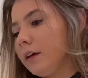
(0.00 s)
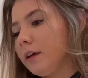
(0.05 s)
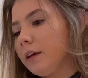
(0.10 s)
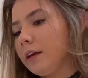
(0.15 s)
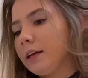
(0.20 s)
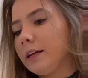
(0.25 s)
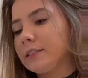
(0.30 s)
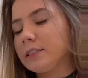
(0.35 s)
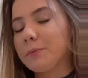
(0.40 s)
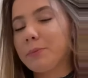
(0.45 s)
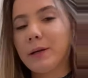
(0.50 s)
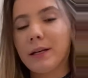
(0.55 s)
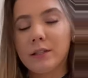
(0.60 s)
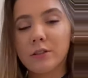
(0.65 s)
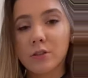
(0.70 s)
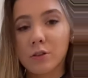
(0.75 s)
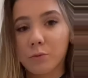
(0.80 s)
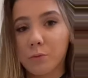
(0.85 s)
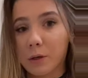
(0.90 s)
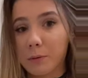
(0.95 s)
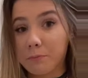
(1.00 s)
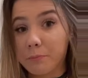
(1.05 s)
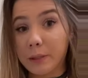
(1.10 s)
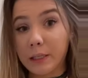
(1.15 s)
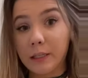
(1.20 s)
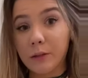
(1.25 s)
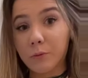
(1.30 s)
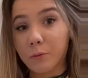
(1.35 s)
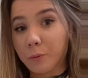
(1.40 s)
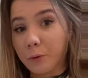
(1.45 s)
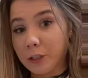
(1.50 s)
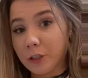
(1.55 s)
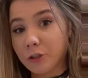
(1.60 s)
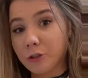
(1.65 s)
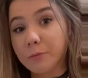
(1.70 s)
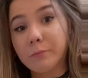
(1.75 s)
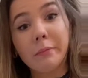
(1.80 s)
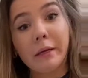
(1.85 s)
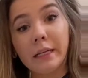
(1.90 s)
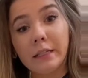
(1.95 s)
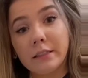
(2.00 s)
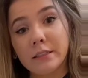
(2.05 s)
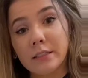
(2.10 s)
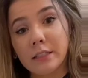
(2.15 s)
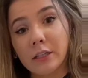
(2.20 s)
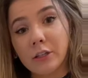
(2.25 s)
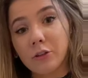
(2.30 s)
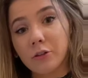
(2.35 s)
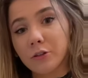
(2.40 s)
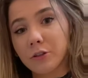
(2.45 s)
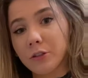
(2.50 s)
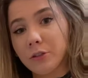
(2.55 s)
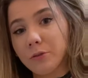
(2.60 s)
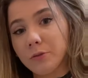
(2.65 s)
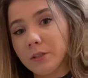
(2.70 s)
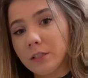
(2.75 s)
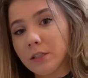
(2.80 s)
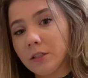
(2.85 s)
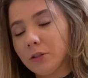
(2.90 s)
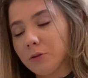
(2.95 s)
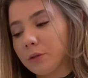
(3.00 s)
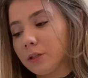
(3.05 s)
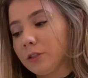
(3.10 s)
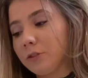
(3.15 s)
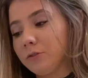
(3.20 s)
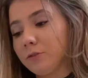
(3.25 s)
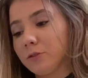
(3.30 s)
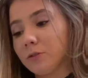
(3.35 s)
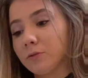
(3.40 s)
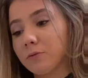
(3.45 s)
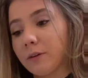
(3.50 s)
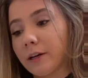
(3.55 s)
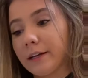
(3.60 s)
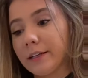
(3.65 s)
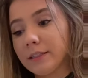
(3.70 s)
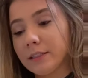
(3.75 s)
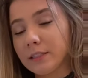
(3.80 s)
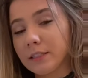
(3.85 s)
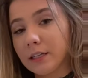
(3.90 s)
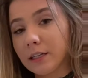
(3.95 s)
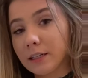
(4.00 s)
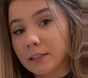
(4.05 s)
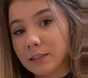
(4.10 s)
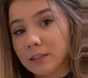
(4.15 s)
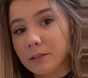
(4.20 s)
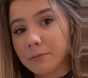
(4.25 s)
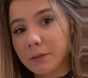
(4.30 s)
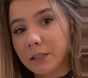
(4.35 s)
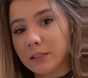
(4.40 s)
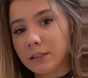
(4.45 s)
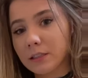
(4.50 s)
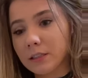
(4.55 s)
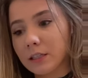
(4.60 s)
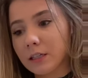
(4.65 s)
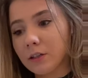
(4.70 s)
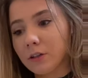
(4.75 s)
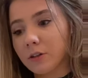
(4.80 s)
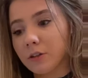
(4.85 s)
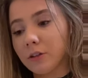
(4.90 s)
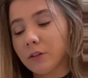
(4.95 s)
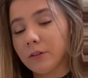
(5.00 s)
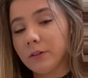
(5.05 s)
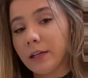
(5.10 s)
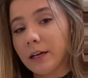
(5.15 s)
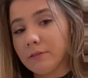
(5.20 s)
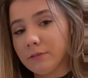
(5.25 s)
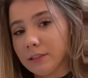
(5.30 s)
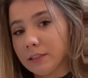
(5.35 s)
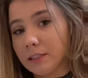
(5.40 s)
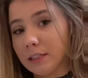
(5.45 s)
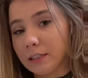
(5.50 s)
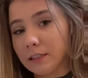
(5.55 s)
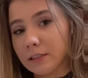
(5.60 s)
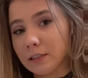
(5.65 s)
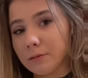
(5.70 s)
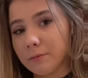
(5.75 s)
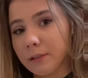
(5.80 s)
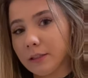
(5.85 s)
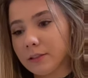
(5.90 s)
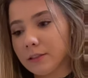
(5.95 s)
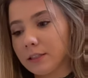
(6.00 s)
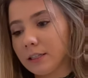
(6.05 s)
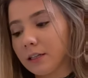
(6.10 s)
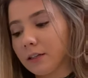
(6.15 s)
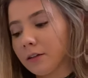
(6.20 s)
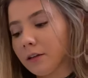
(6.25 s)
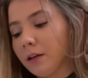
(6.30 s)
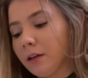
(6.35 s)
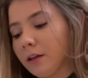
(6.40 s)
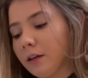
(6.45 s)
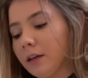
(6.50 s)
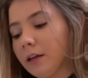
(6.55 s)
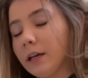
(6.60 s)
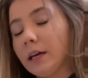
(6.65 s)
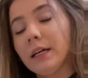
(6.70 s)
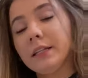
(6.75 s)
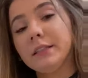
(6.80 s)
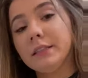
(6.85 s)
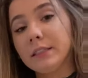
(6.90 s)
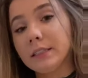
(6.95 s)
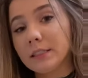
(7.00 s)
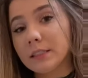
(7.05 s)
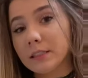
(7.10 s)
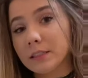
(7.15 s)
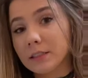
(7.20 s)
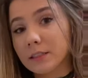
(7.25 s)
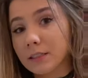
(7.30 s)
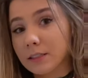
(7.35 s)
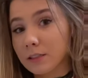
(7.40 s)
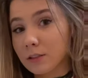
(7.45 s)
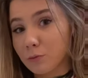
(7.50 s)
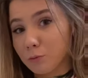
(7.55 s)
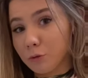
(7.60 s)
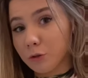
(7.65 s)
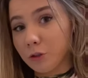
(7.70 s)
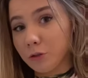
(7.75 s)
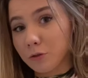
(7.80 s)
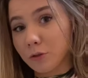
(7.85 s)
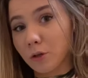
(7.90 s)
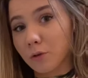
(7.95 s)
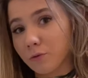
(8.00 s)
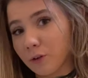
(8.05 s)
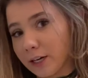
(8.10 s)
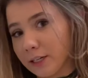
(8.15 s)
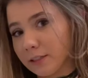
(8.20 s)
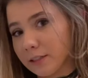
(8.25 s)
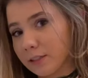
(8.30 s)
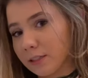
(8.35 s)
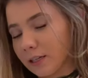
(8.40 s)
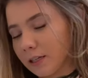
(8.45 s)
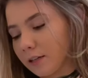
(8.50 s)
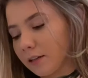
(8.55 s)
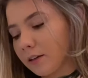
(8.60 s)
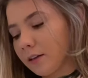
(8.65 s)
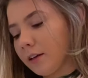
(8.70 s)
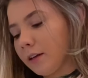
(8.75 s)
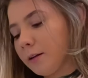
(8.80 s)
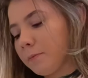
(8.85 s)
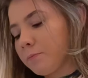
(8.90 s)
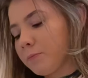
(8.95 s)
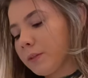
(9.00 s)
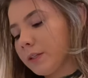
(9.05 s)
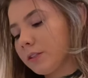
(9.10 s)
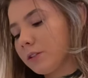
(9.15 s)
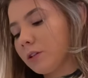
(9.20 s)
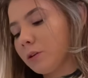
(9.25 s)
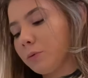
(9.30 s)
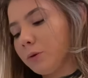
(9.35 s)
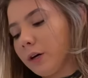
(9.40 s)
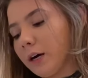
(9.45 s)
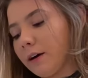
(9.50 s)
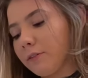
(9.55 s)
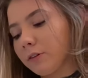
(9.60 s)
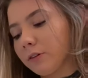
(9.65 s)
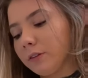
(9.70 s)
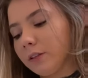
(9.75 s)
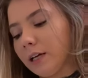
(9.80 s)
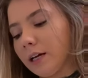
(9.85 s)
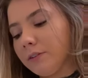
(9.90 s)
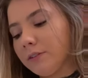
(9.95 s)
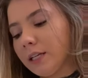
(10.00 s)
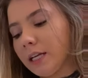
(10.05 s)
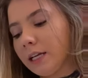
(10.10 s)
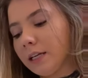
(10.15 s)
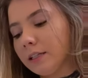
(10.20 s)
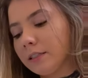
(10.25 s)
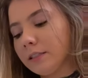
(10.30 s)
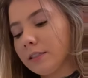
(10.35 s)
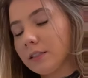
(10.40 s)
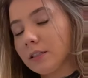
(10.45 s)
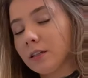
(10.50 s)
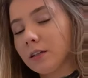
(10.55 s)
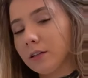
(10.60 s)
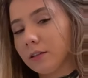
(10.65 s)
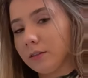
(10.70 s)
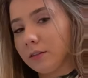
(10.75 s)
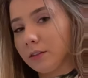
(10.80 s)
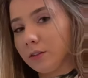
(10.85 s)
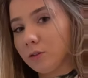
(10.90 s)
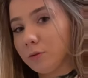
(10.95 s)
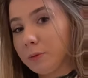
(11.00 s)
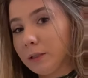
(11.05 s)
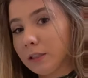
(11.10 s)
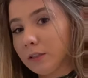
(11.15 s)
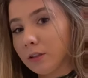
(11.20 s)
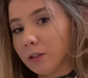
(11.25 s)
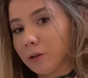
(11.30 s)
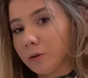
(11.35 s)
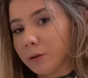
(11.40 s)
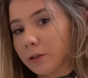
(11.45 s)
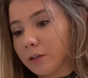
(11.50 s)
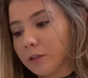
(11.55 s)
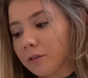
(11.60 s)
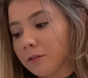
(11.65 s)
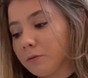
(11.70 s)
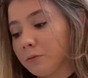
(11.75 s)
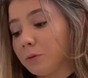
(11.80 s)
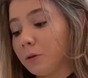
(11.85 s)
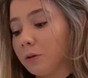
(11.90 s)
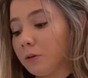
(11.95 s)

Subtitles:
It depends on what beat, which main stick you're using. You can use your right stick as the main stick or your left stick as the main stick. In this instance, we'll use our right stick. So we'll have our left hand a little bit lower, well,